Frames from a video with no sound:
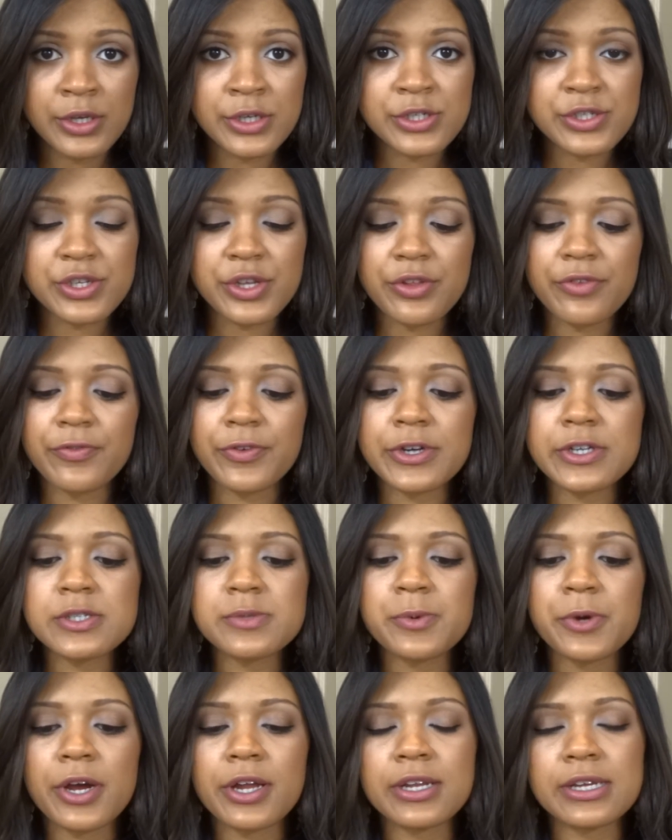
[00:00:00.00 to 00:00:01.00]
So the first
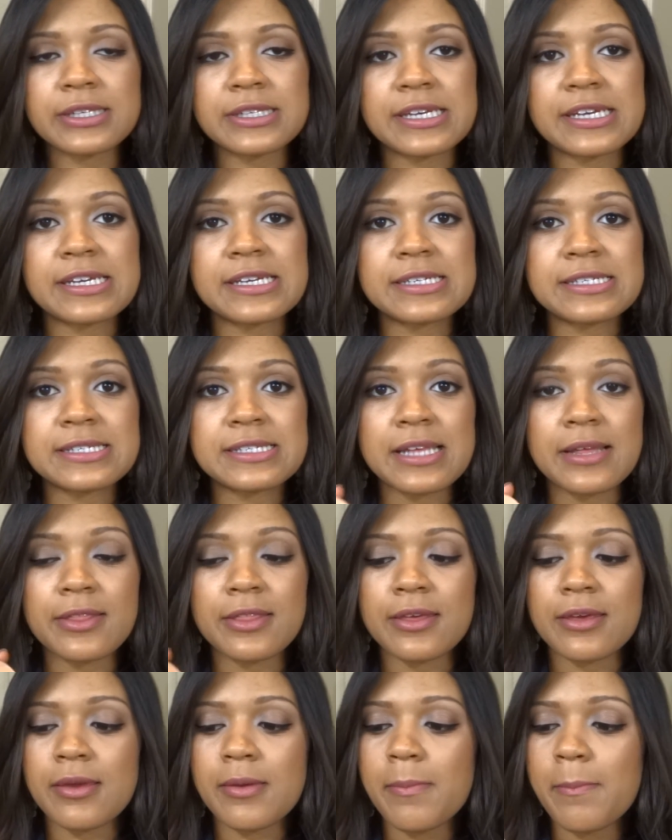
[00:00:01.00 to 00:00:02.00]
product is
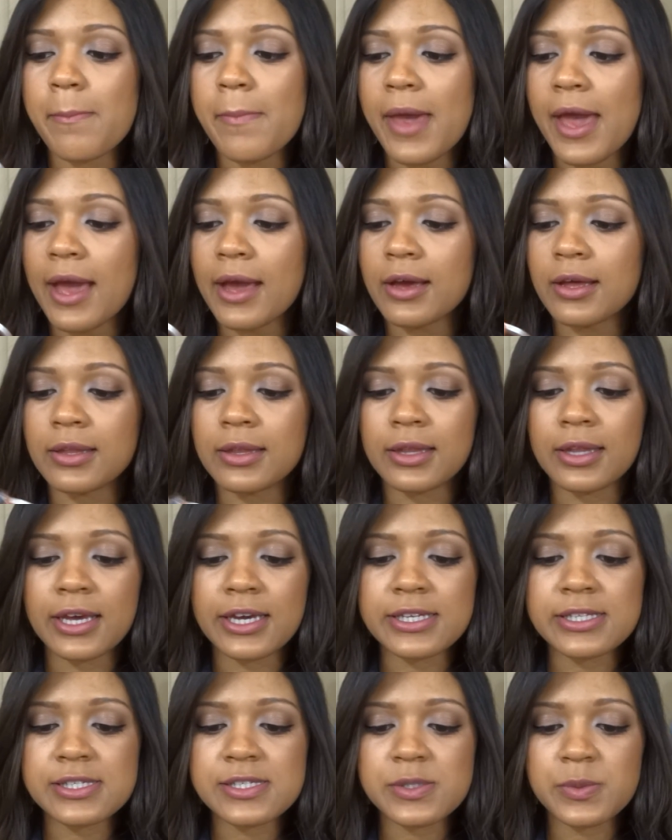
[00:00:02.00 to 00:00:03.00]
the MAC
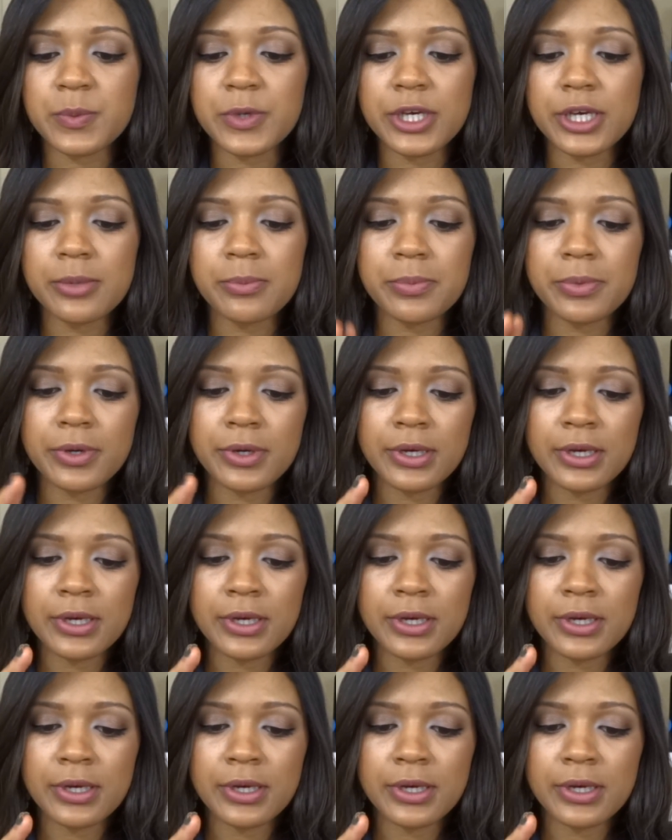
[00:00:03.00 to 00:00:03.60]
Light Sweep.